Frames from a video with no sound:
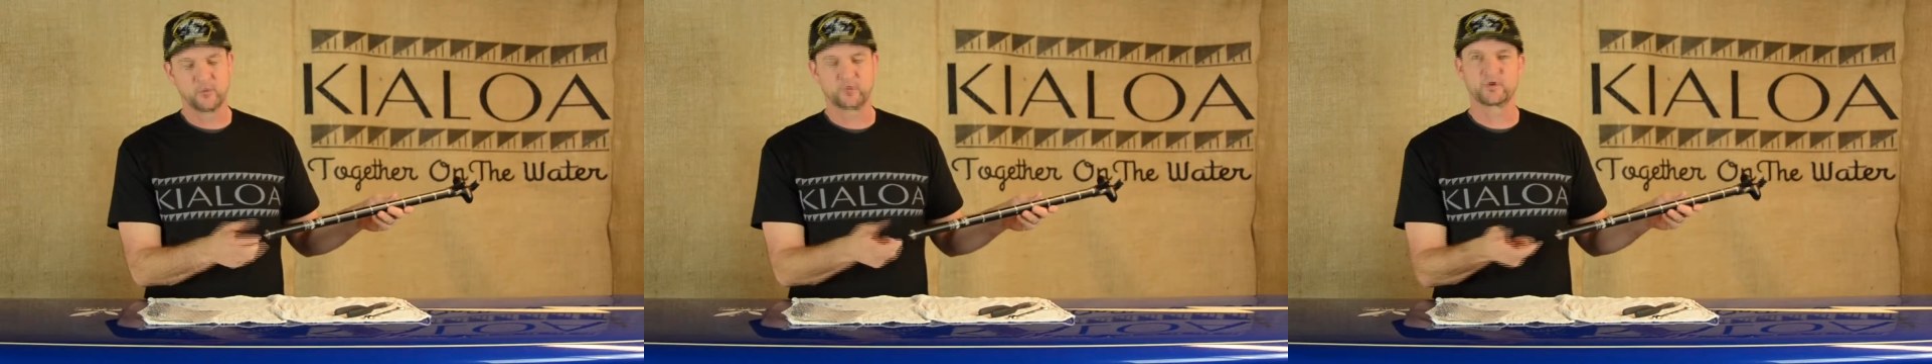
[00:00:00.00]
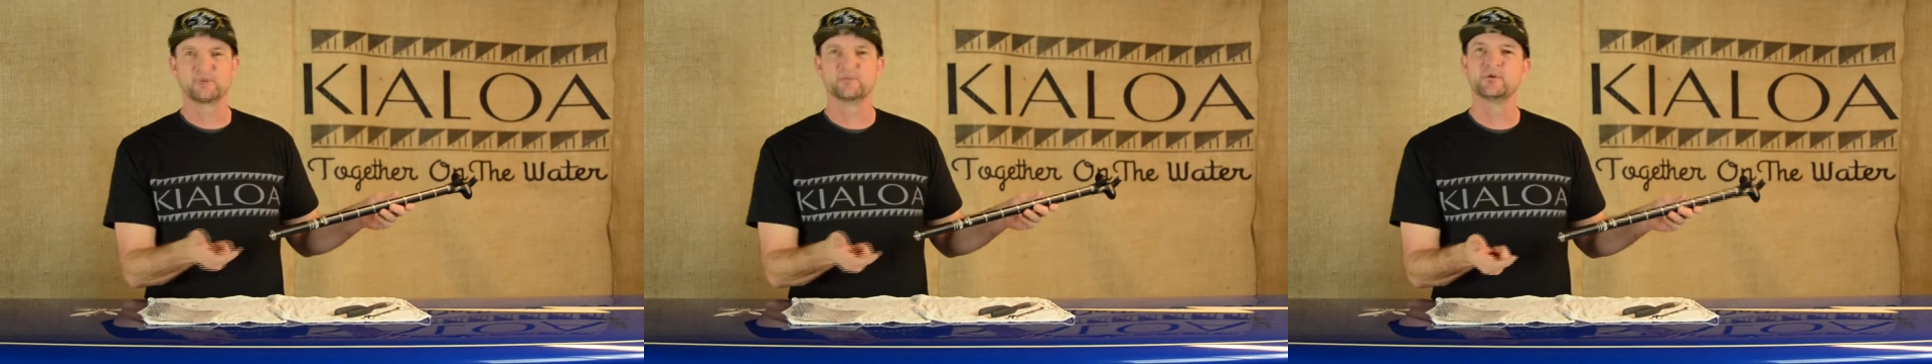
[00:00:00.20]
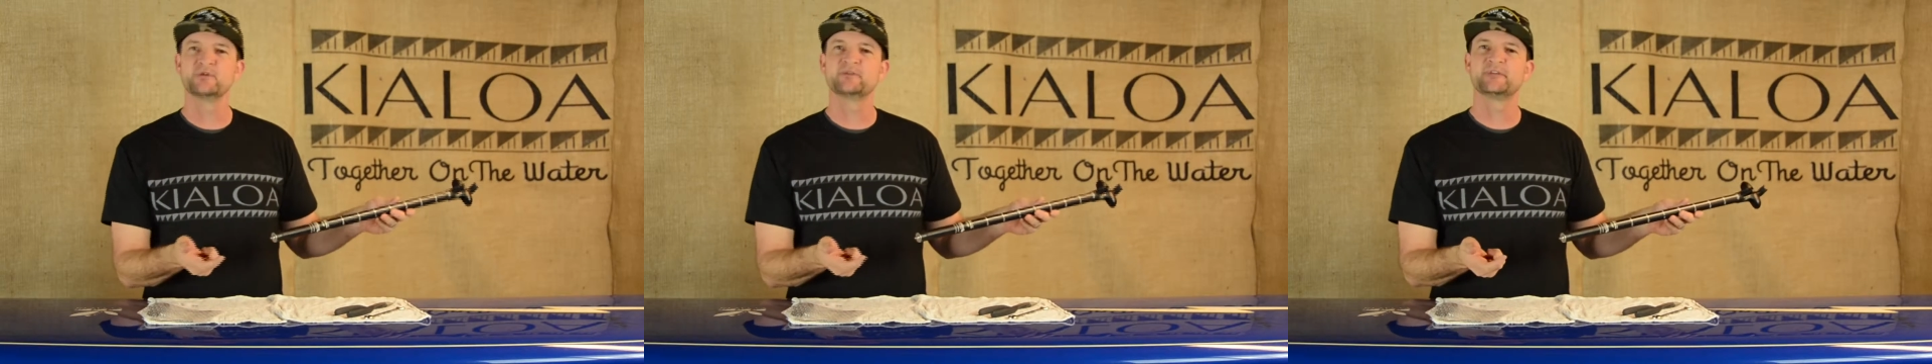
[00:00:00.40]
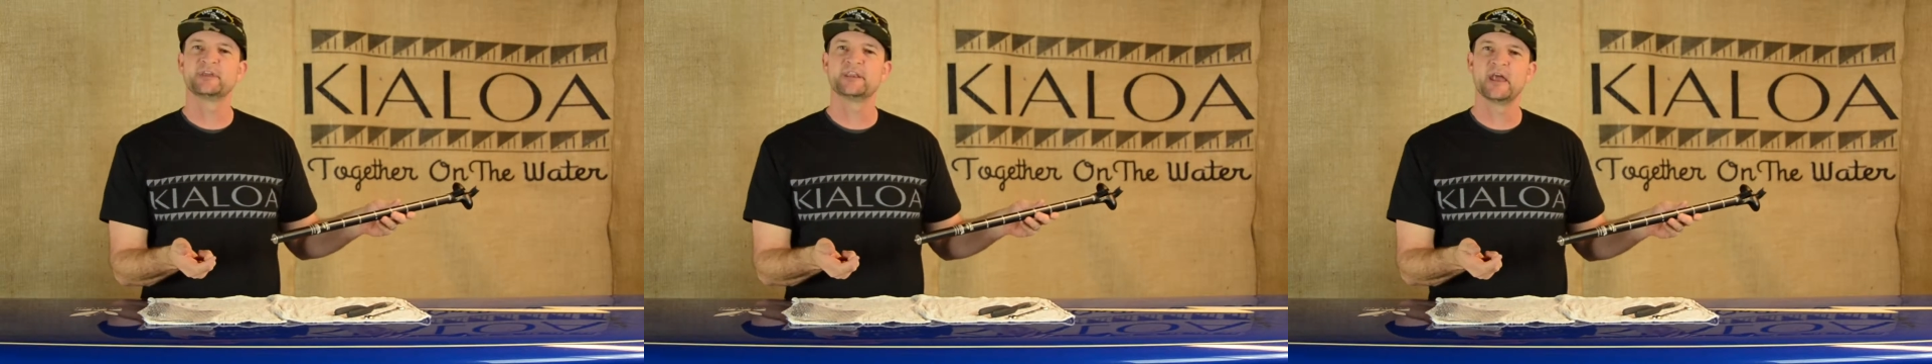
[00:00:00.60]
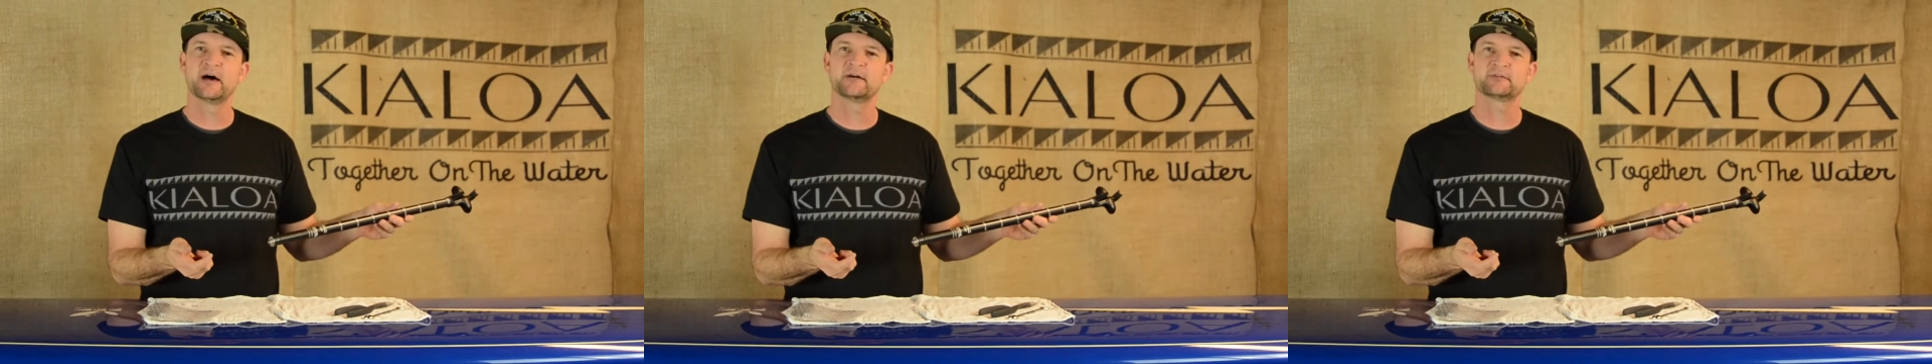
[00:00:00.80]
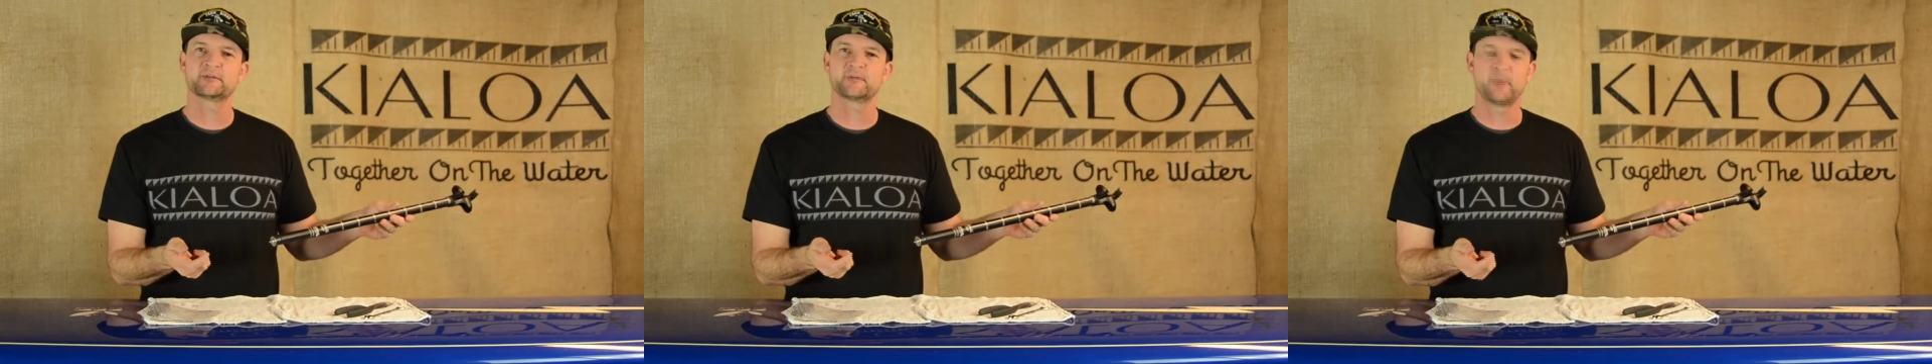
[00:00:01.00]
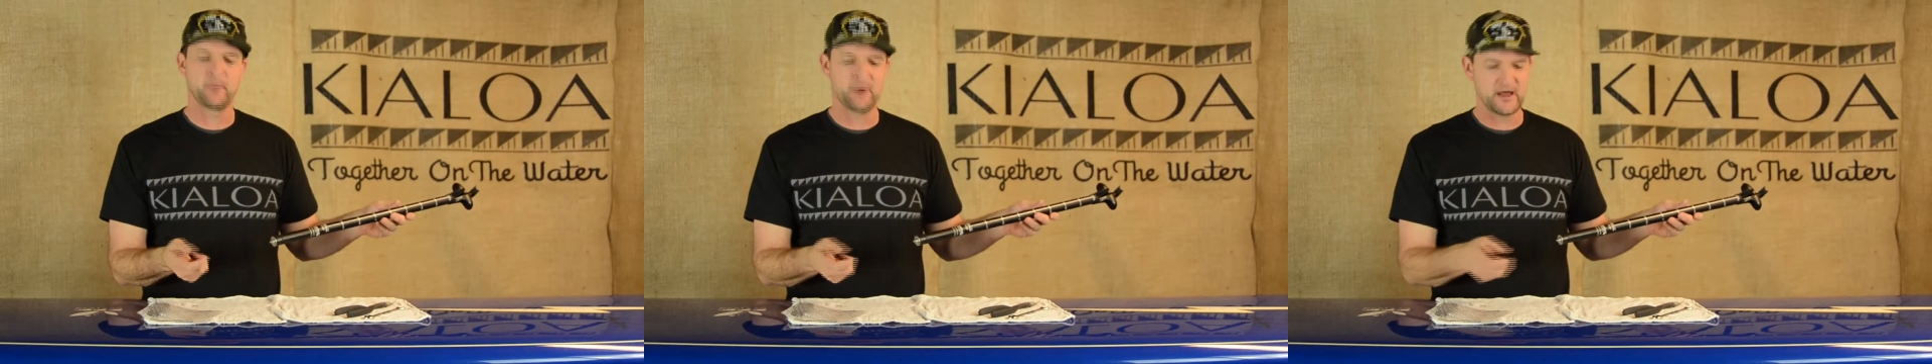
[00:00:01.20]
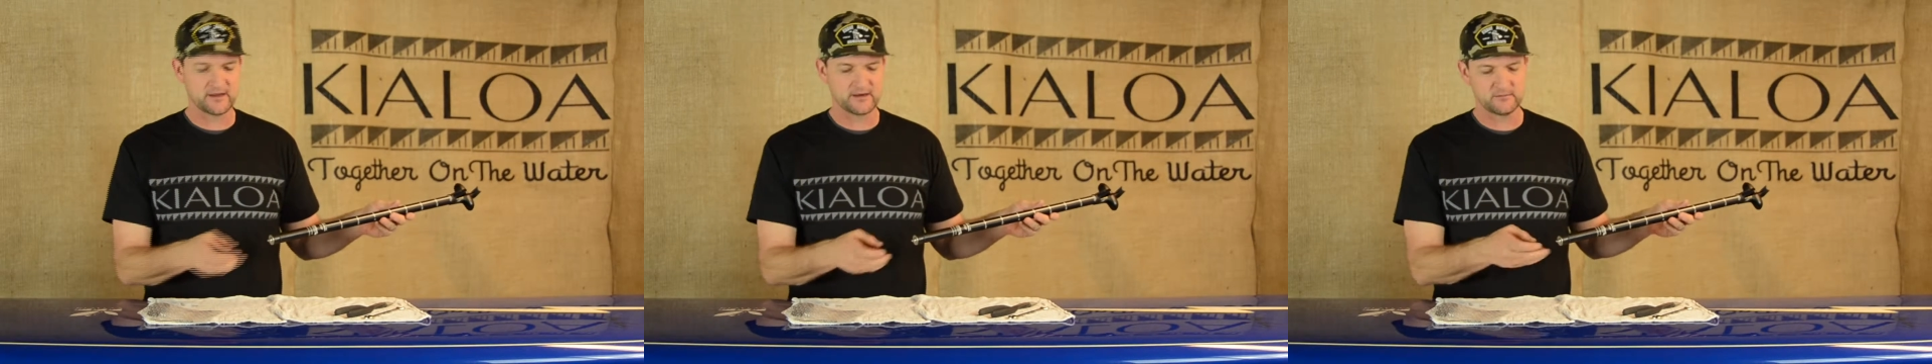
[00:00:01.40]
remove the nut from the
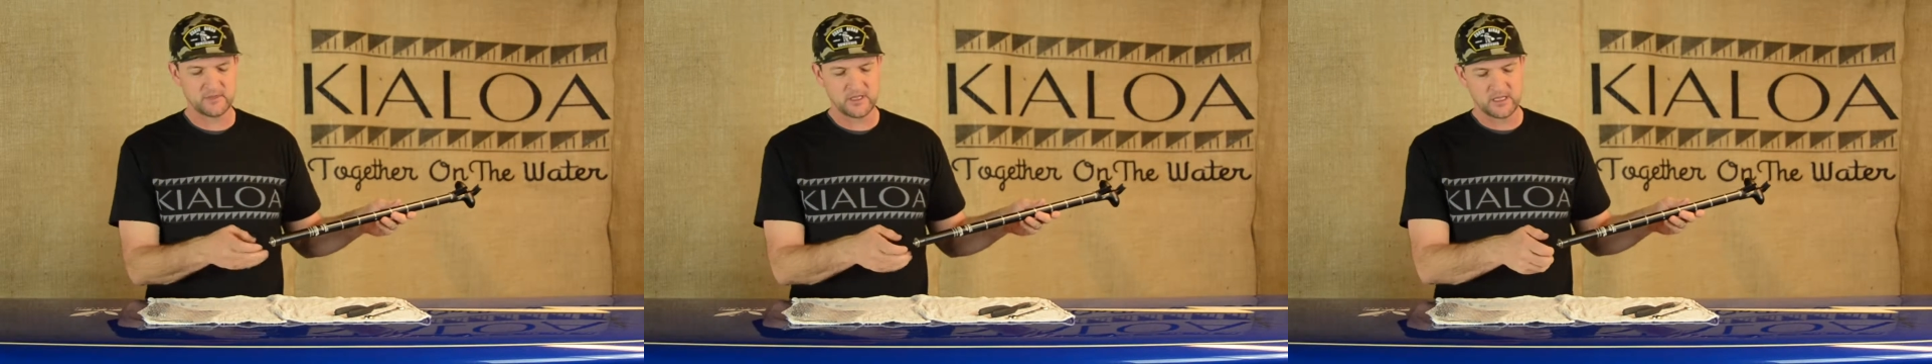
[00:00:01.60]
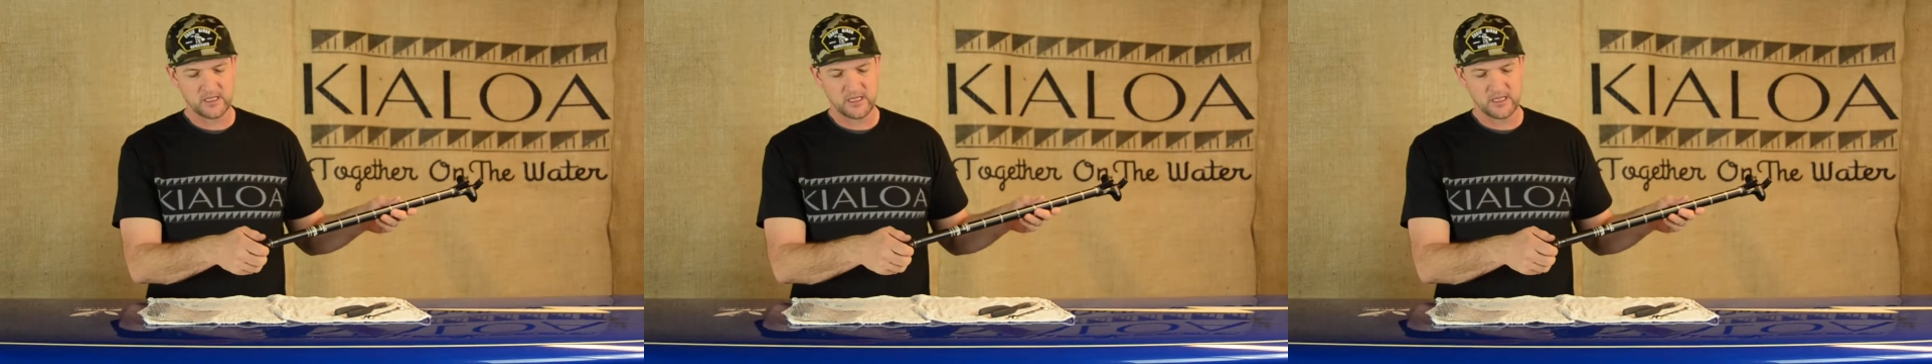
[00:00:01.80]
bottom,